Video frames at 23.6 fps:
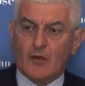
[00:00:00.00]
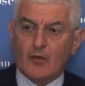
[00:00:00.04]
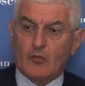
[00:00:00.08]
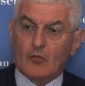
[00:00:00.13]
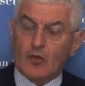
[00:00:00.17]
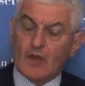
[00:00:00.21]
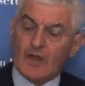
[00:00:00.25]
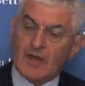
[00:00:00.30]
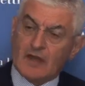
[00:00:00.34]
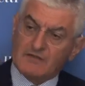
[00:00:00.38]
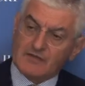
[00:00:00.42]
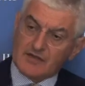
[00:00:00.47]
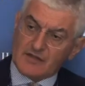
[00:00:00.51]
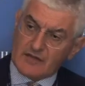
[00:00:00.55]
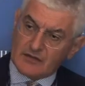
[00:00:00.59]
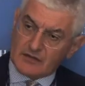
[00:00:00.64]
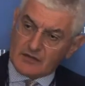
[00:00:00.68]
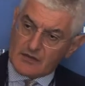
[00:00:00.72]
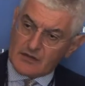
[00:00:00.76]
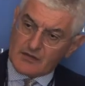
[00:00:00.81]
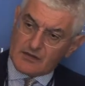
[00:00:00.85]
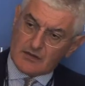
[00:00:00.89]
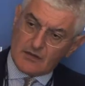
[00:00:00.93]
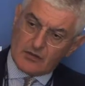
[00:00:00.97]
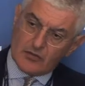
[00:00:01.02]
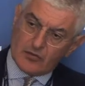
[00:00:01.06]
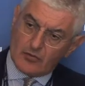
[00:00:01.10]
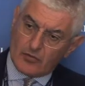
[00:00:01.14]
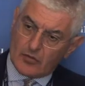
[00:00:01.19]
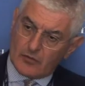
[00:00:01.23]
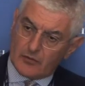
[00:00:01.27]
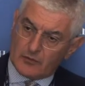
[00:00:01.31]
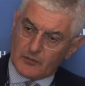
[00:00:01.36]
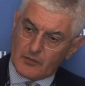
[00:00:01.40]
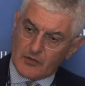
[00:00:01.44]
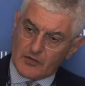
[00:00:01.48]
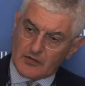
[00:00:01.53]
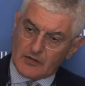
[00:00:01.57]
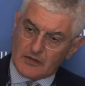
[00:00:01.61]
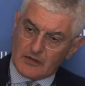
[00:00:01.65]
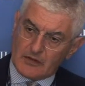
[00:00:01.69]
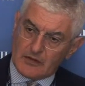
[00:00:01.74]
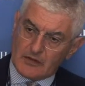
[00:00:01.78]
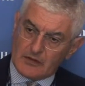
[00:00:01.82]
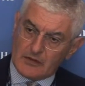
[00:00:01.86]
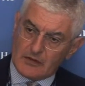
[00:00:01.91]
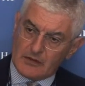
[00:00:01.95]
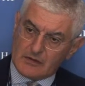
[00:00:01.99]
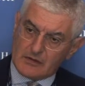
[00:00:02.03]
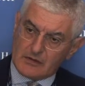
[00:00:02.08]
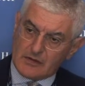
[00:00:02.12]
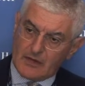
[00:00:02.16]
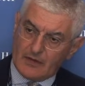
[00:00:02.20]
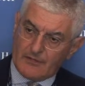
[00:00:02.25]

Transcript: We have Central Eastern Europe, which is